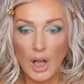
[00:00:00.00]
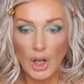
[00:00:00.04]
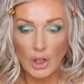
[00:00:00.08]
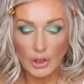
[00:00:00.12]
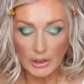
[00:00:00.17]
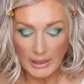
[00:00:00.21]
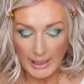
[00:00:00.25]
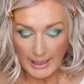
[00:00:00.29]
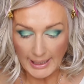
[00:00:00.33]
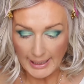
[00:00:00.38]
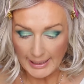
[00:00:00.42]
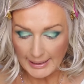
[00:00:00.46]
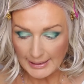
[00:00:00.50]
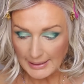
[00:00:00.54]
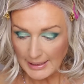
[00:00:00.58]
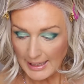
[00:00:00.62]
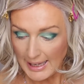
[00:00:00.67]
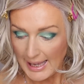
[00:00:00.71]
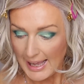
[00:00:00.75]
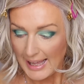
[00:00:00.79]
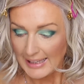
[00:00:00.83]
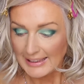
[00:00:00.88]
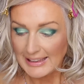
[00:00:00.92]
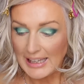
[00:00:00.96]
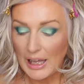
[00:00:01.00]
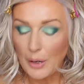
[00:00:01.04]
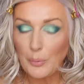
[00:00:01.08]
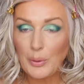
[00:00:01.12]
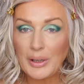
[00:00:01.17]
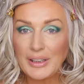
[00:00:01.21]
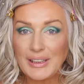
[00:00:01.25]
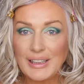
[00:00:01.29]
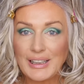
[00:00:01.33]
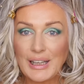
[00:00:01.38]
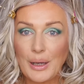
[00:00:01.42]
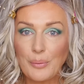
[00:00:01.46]
Okay,
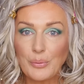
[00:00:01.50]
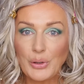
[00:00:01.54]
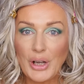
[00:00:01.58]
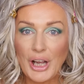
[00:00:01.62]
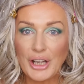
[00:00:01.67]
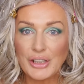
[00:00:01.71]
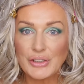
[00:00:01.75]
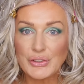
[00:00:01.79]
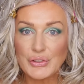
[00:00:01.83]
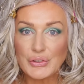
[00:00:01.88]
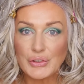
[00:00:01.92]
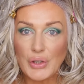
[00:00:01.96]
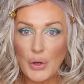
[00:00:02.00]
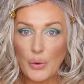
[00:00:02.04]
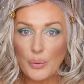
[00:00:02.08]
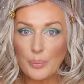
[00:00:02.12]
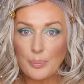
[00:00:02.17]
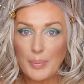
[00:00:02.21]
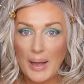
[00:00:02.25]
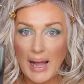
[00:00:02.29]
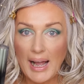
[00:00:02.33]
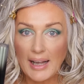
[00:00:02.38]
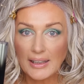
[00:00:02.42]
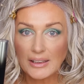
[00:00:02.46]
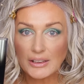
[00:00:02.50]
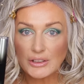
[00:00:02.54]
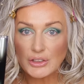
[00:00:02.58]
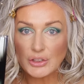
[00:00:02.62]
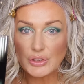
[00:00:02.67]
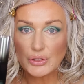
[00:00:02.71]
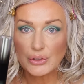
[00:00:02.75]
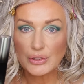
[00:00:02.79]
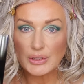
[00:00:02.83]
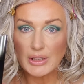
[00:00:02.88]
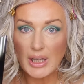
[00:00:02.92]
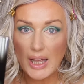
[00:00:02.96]
now I think I'm going to go back
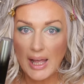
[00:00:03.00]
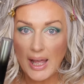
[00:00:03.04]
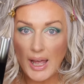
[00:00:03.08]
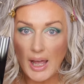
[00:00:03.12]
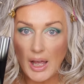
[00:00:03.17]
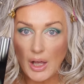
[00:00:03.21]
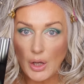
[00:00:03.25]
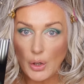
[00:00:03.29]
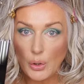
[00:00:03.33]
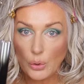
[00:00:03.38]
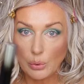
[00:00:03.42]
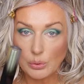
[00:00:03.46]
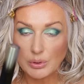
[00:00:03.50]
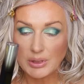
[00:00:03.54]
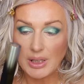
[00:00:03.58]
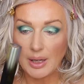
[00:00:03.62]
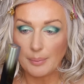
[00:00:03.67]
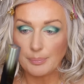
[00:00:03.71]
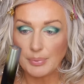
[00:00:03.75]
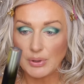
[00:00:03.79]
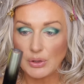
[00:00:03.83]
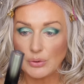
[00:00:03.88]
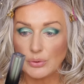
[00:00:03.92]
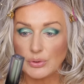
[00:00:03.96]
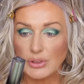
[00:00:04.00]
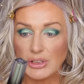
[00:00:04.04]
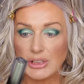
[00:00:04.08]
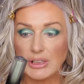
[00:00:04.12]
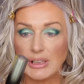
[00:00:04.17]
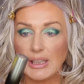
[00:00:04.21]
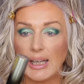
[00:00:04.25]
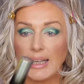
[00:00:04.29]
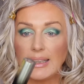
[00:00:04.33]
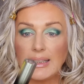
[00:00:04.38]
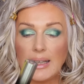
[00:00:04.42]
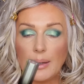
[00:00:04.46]
to the Huda
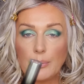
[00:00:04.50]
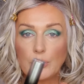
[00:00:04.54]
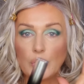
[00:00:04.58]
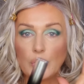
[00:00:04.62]
Beauty and